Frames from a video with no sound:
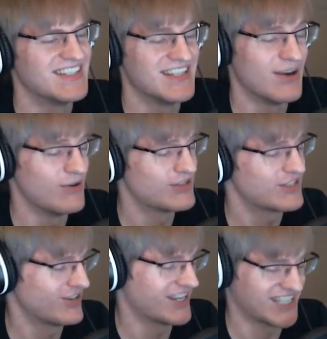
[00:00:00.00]
No,
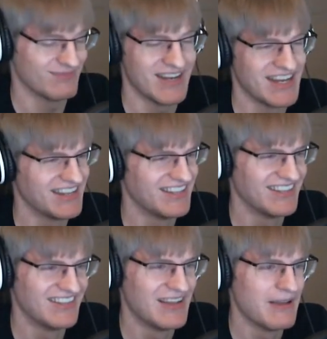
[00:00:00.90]
trust me.
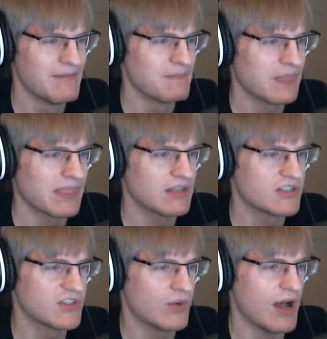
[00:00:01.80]

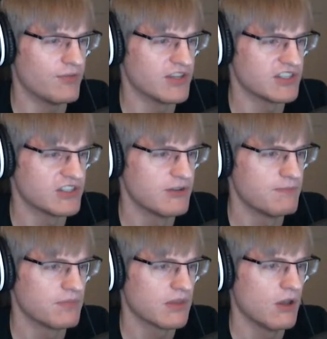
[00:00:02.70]
So, Alphys,
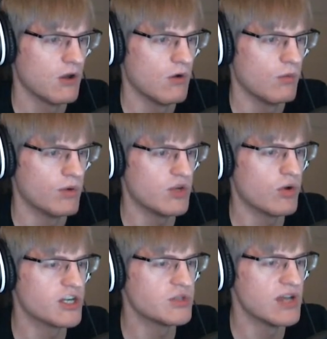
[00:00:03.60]
what do you
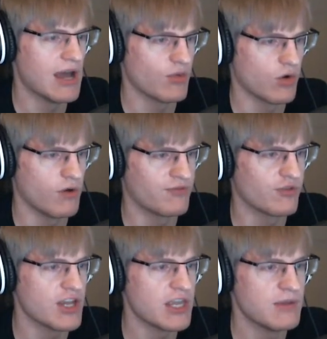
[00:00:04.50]
want to do now that we're all
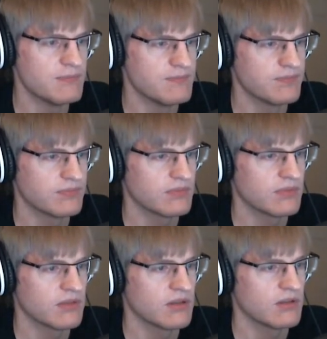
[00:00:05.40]
free?
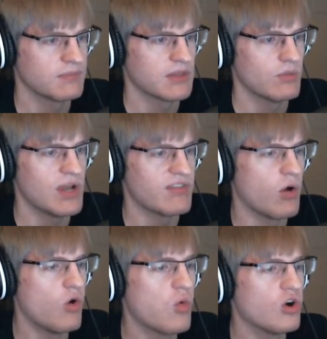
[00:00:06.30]
We have the
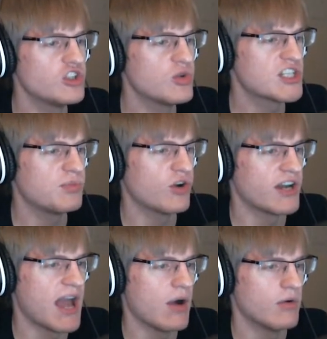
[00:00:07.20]
whole world to explore
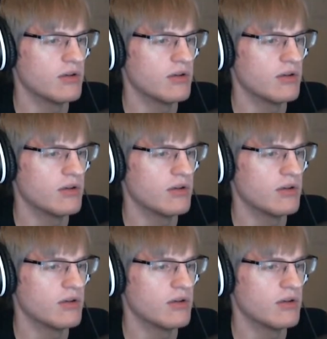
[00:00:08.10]
now.